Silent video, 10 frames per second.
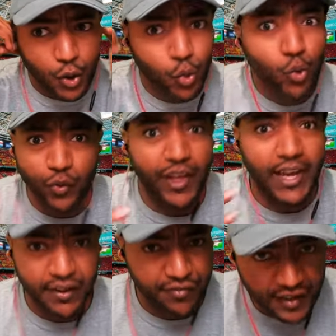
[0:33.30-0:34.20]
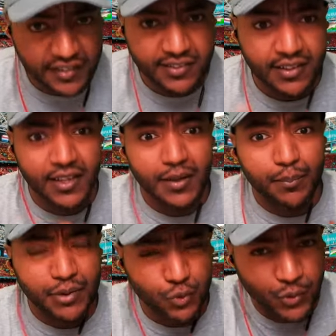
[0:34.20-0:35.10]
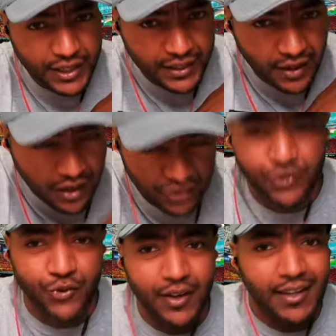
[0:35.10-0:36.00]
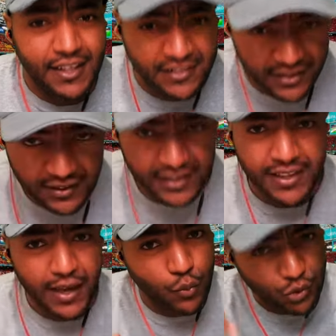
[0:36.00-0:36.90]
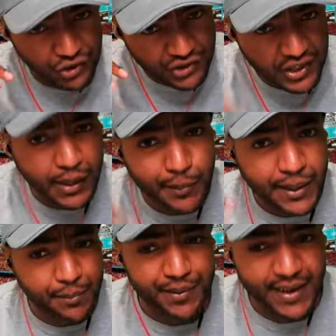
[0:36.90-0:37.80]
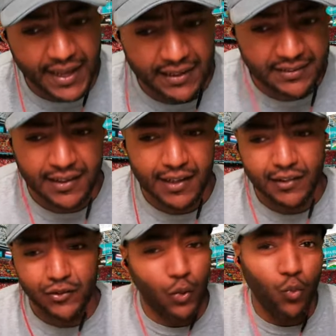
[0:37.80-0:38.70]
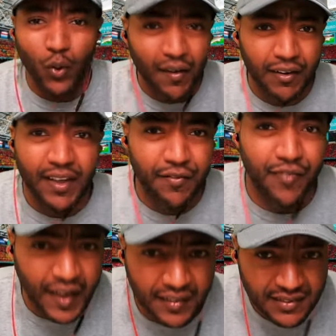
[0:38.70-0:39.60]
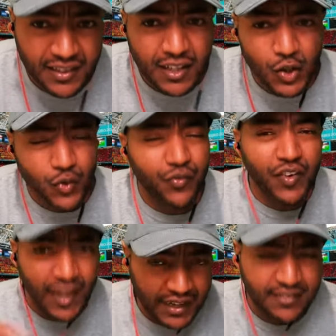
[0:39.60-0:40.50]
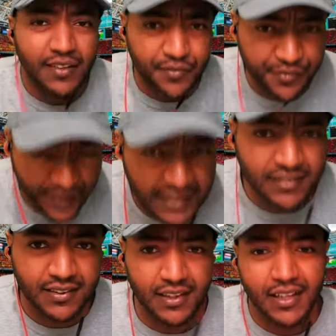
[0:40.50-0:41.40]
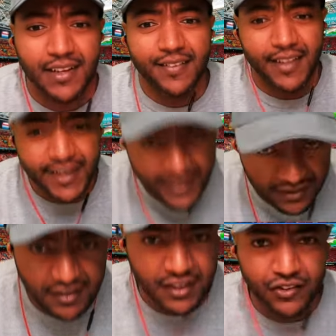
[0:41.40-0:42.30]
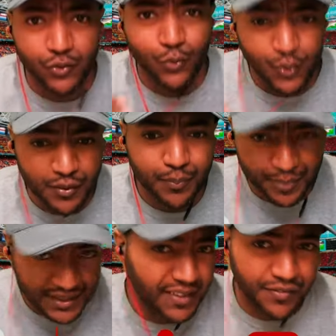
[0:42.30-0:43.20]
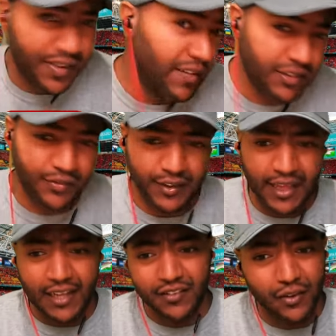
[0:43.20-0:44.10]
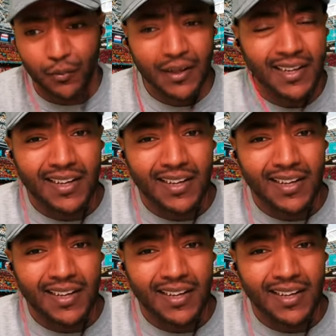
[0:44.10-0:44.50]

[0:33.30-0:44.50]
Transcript: who they're going to face between Austria and Turkey, which is coming up next. So whoever they face, you've got to fancy the Netherlands will be the favorites for that. So